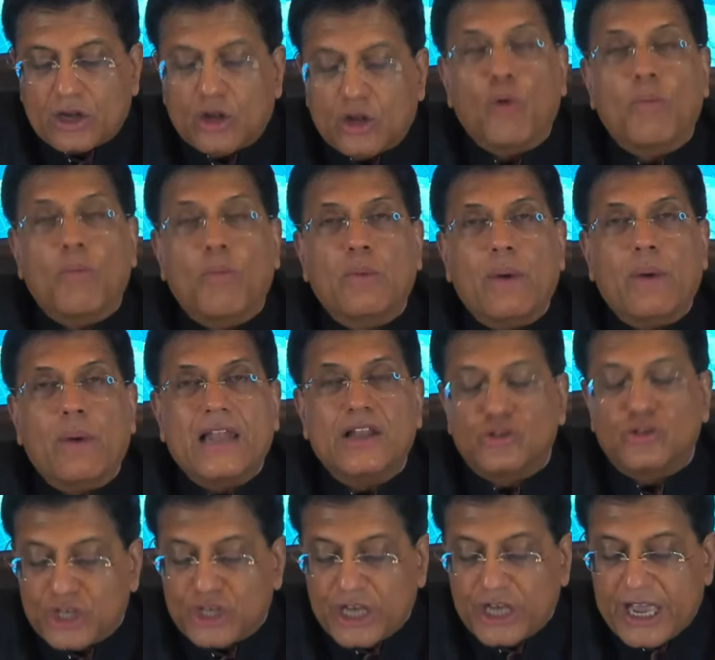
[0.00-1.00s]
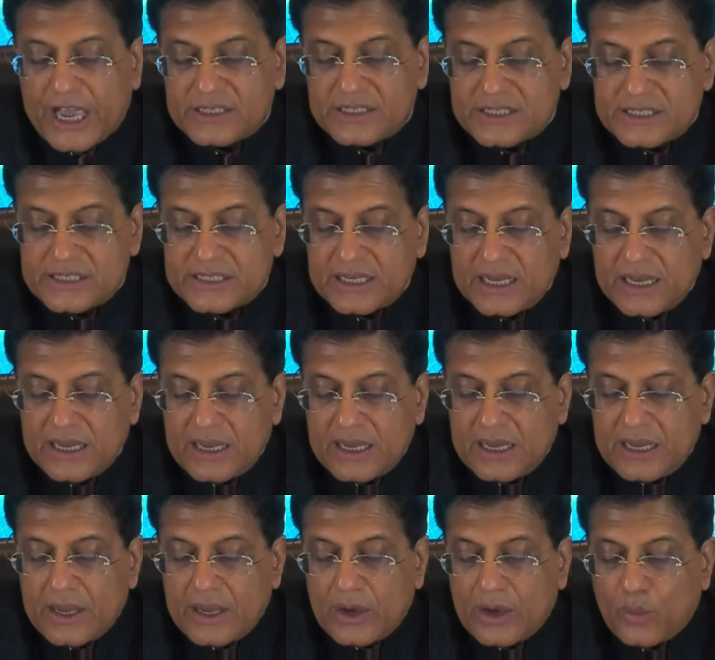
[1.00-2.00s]
global value chains
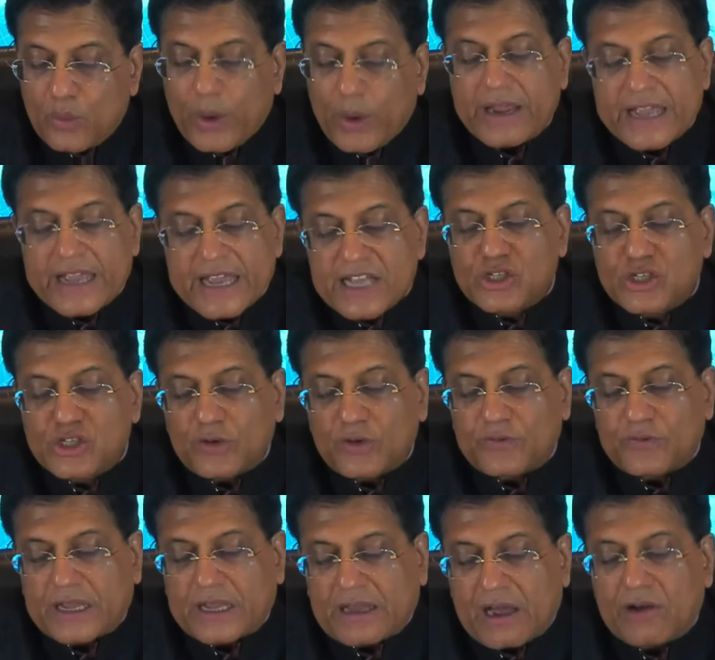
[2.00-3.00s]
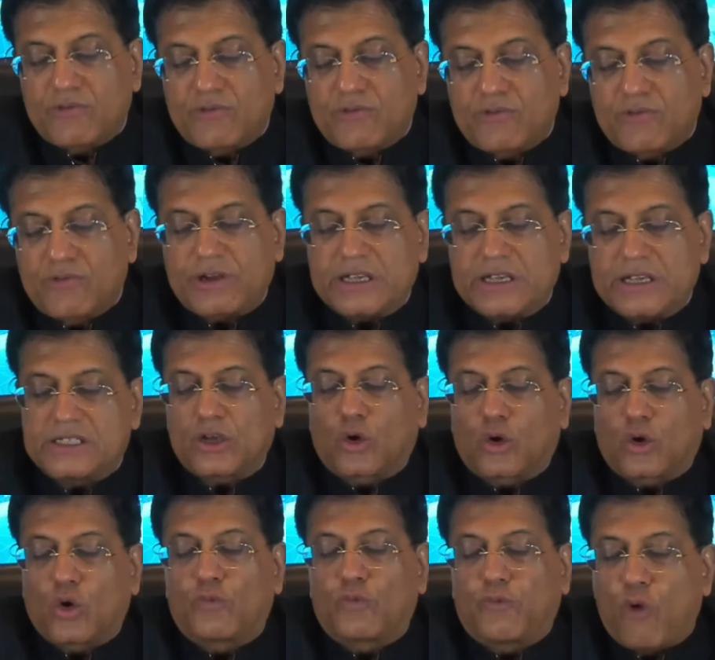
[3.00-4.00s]
where each of the countries
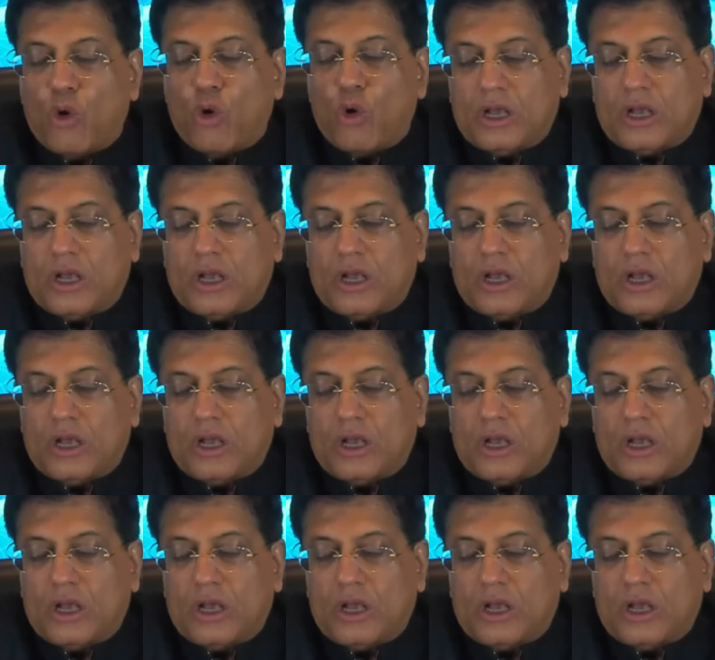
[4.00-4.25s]
could